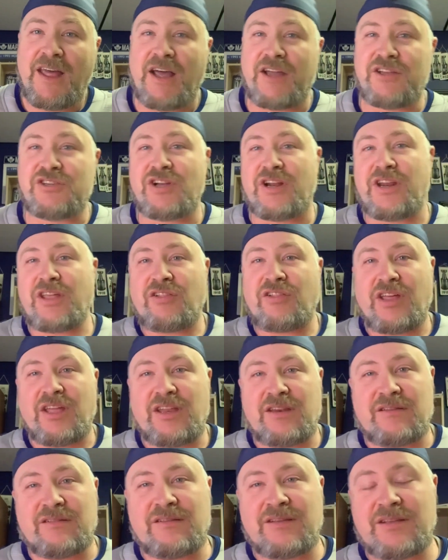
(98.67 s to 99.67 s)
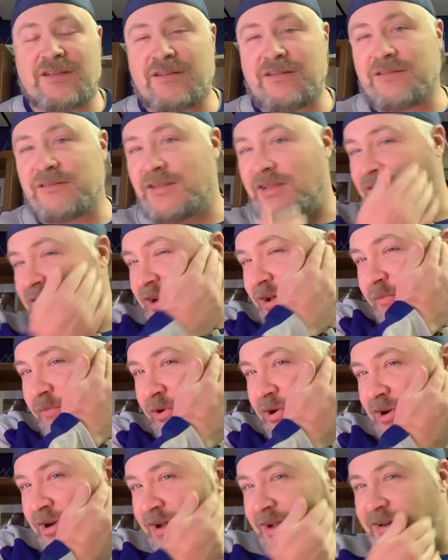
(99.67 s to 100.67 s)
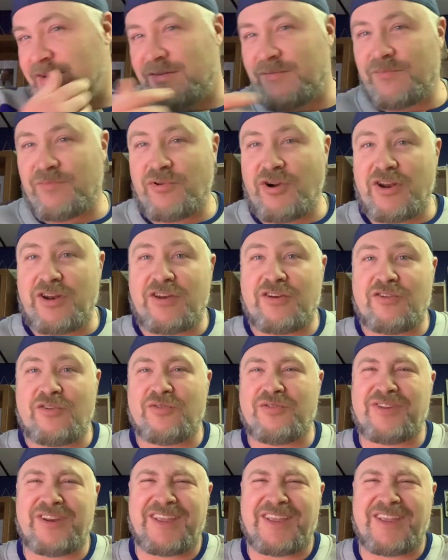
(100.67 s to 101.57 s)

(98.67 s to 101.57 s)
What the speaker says: Johnny Clayton did a number on Brandon Dolan.